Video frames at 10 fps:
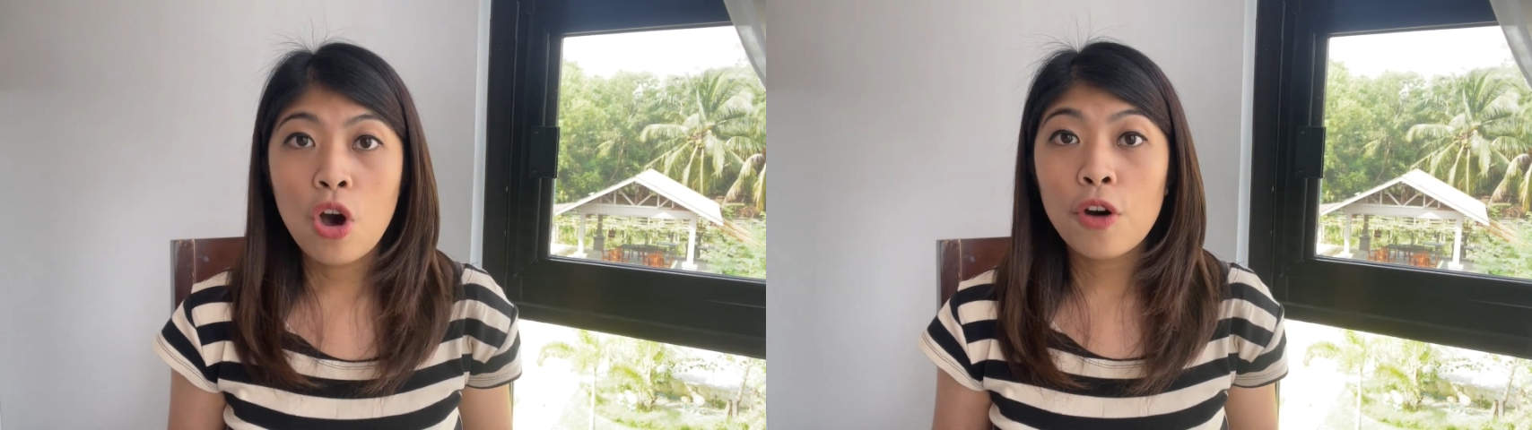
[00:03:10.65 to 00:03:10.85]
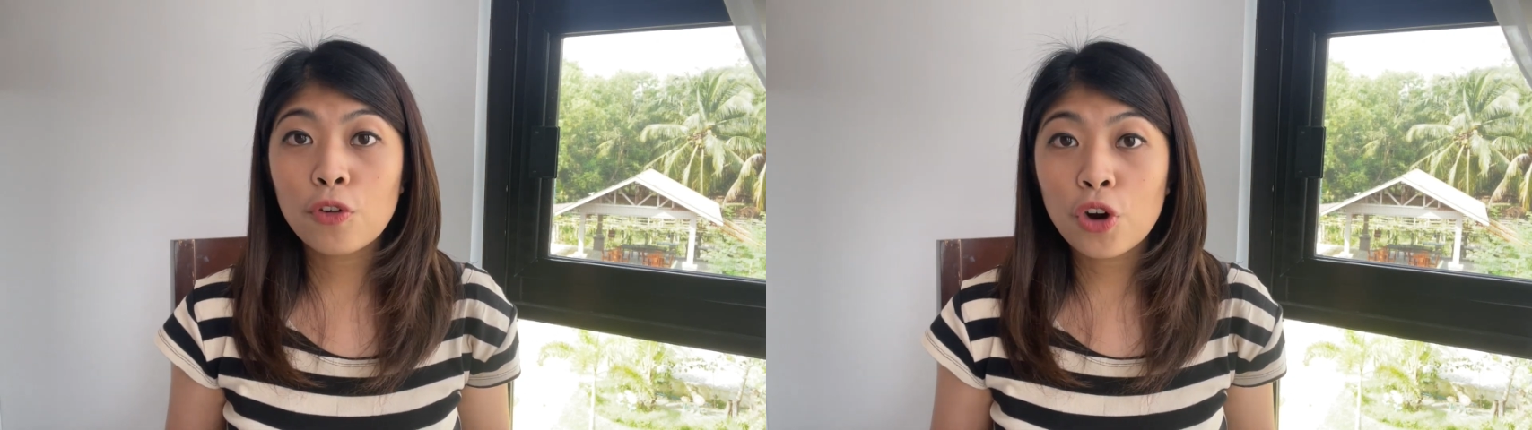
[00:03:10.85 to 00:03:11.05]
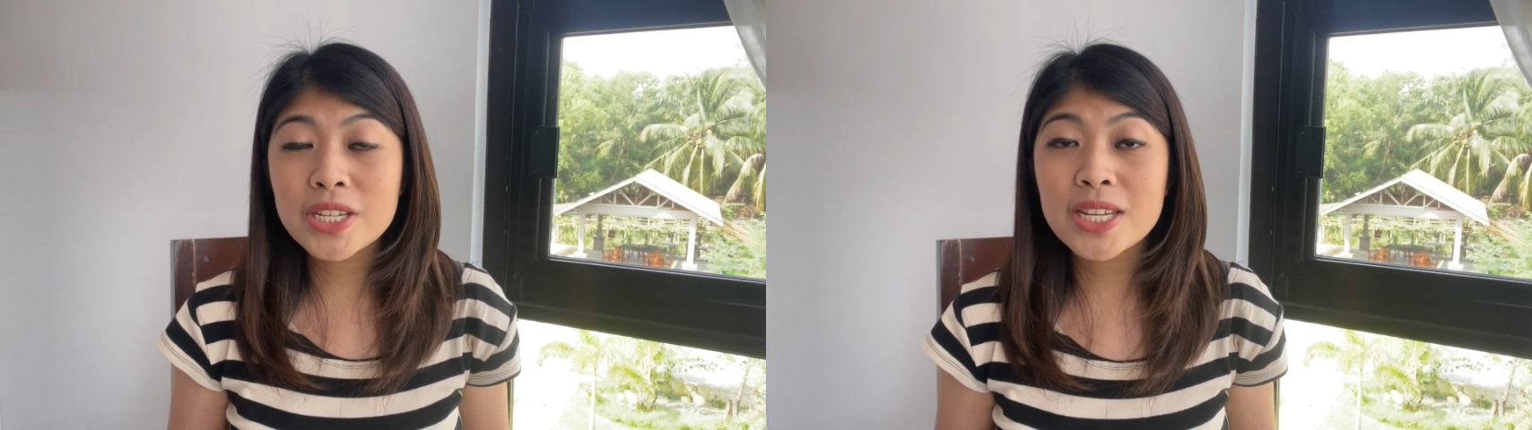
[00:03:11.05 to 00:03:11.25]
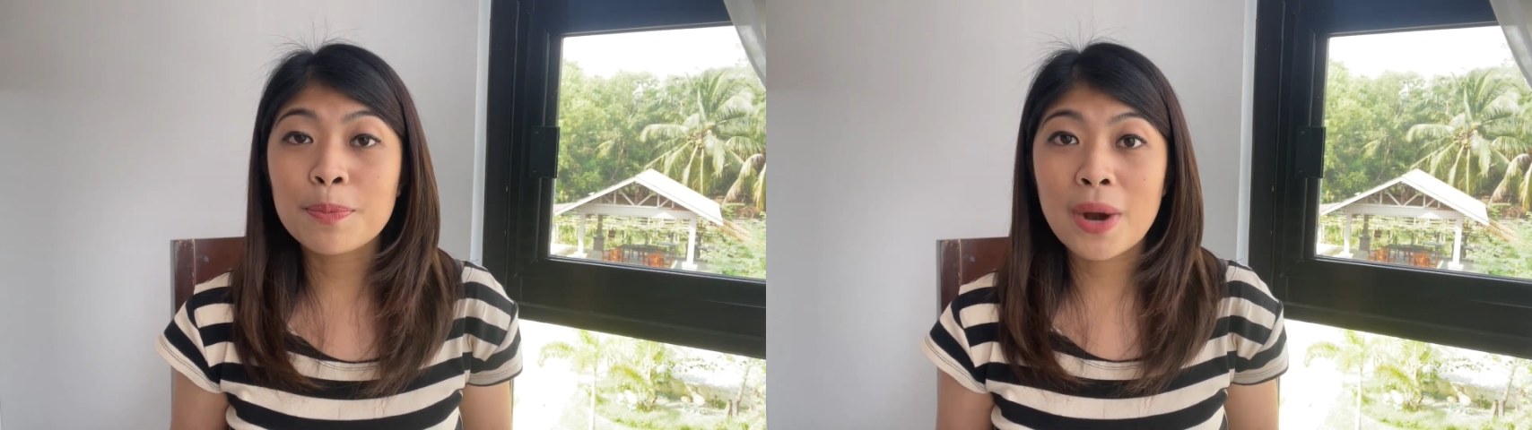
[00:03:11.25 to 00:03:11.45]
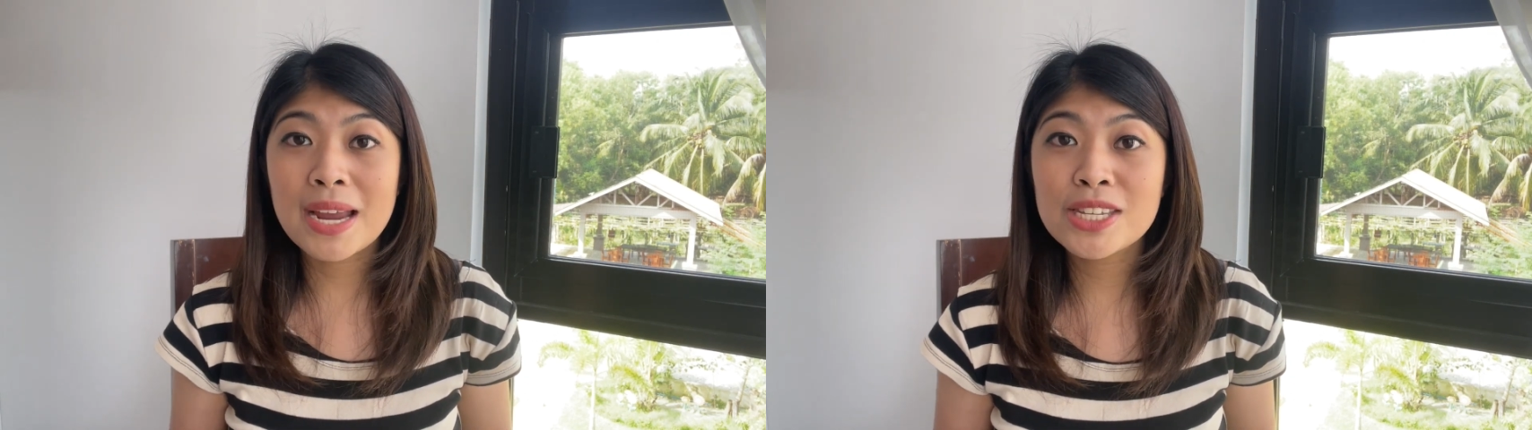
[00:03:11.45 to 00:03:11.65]
Of course, in
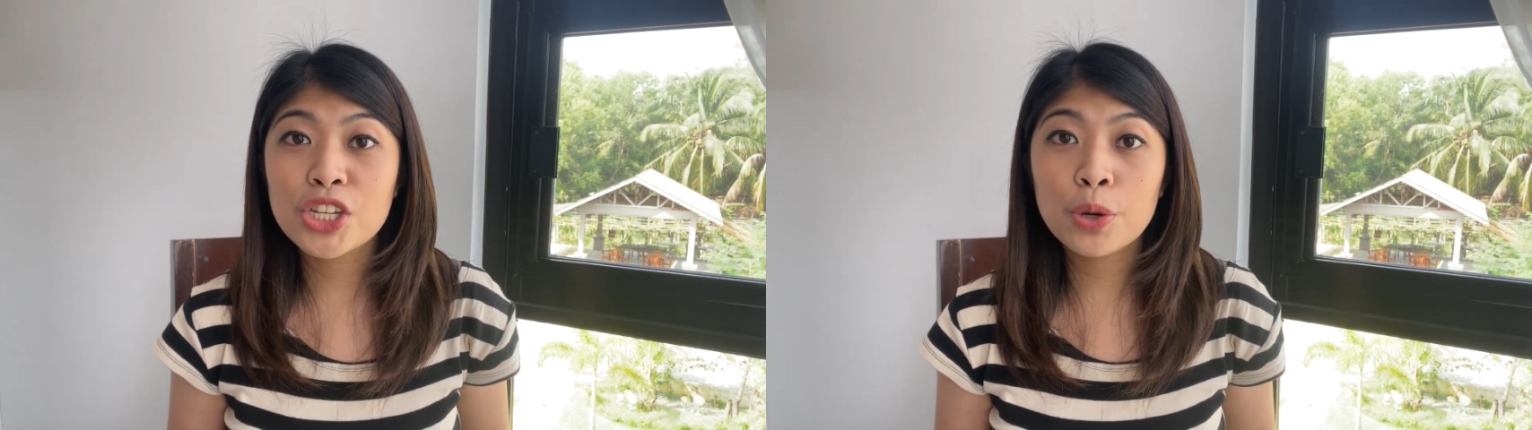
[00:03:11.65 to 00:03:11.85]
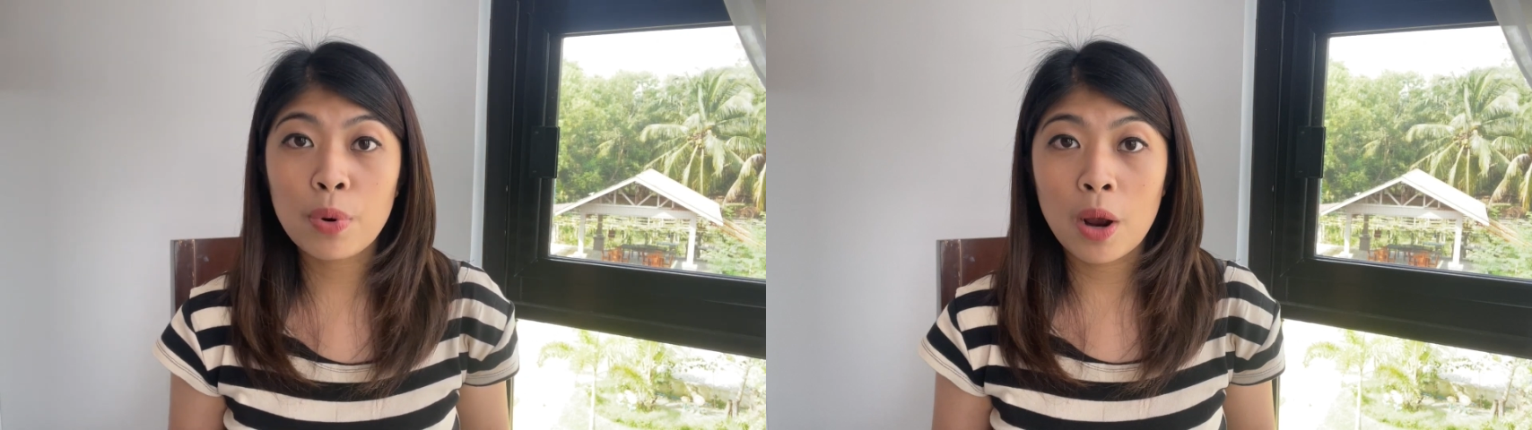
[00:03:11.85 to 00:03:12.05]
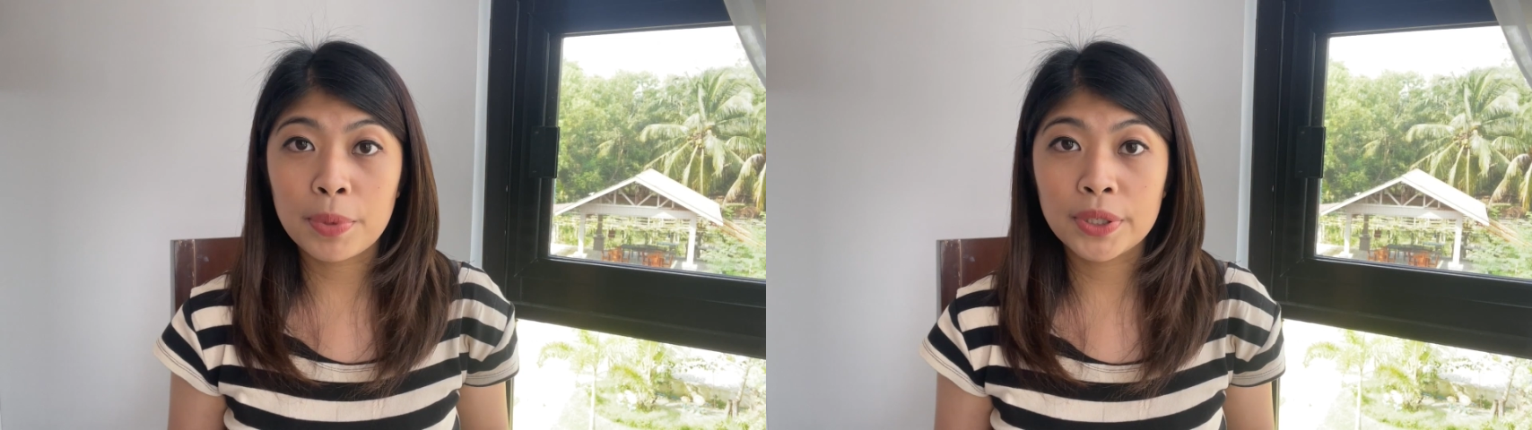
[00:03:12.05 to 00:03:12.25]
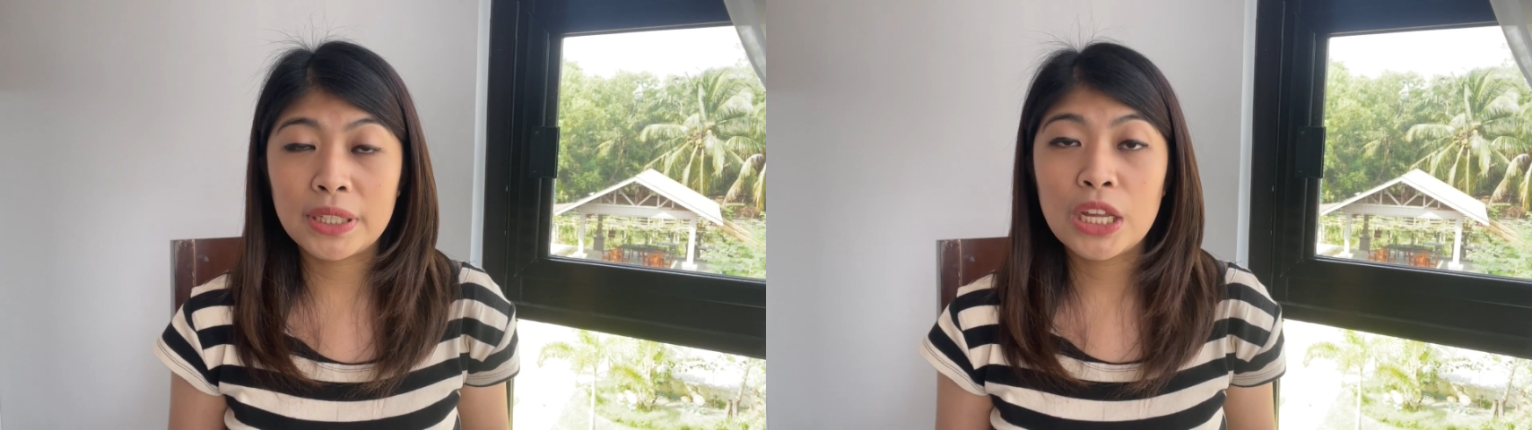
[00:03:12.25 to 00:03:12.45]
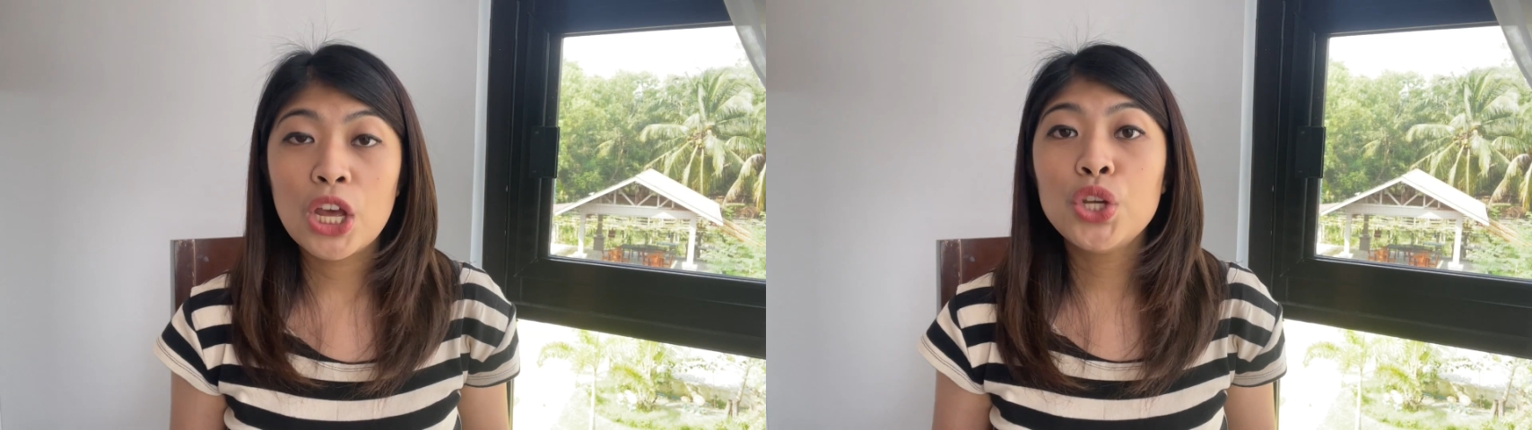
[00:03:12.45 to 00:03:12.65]
pricing your property,